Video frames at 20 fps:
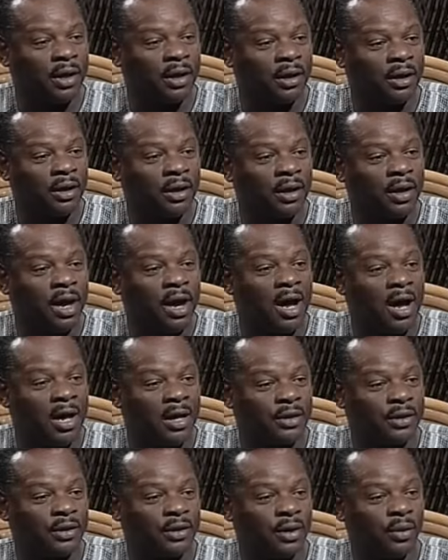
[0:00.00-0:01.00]

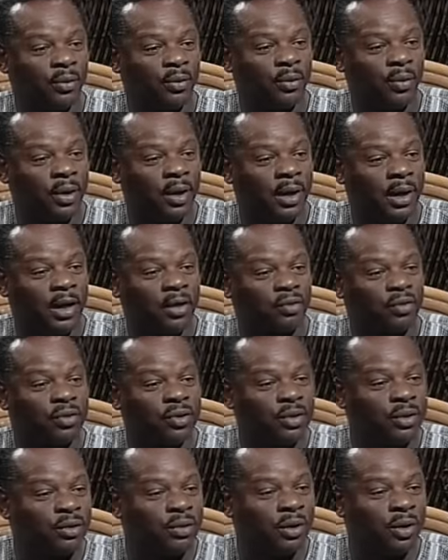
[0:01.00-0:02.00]
lawns or
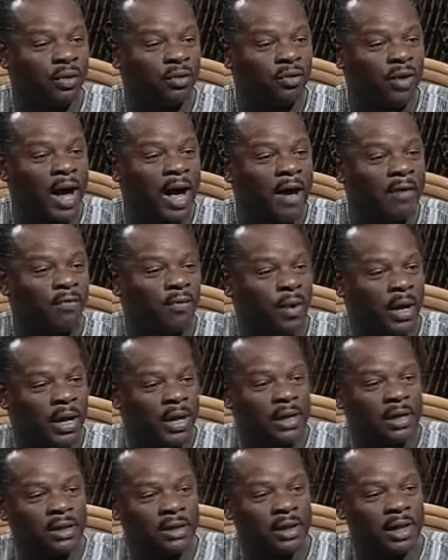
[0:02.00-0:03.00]
entrance to their
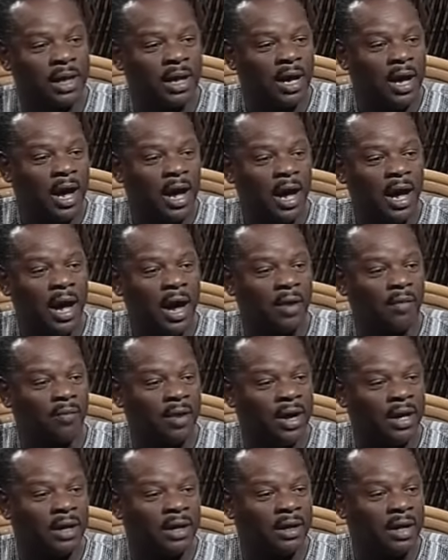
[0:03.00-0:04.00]
driveways, I
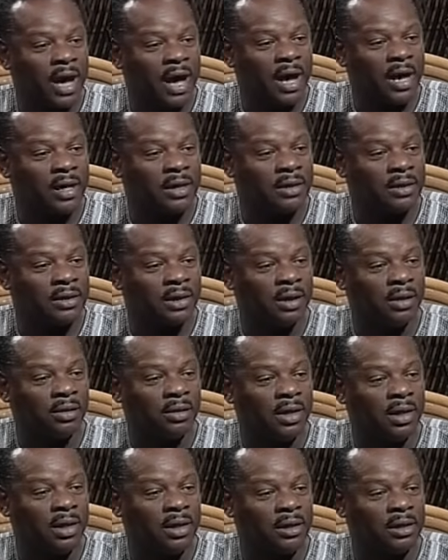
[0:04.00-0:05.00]
recognize
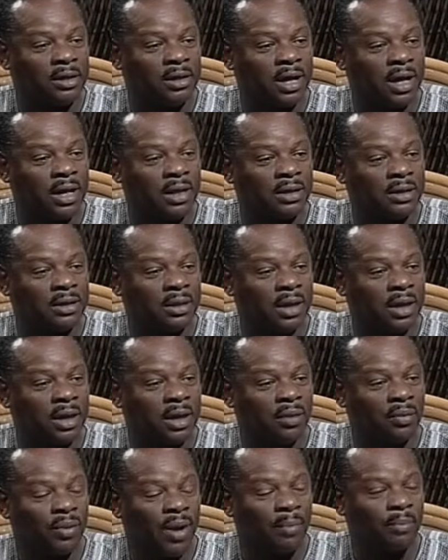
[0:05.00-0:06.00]
these as
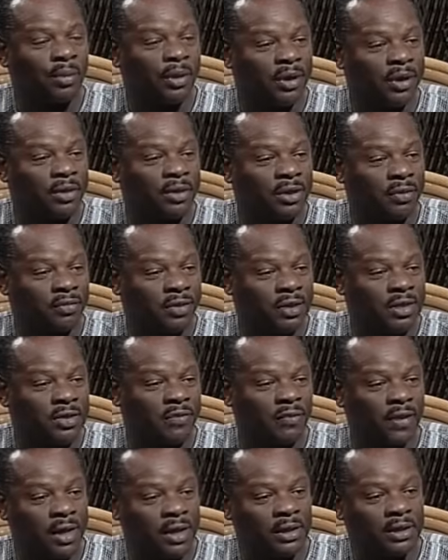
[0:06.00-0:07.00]
replicas of the
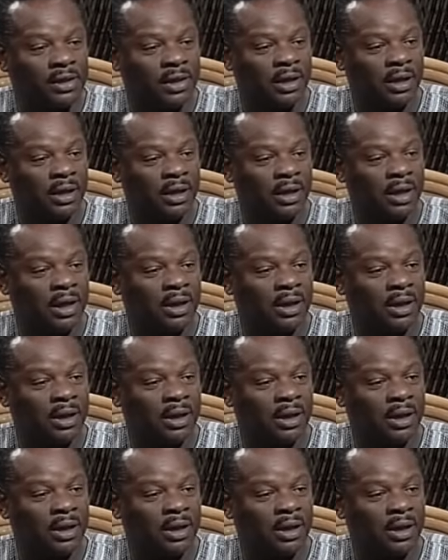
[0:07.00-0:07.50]
Sphinx and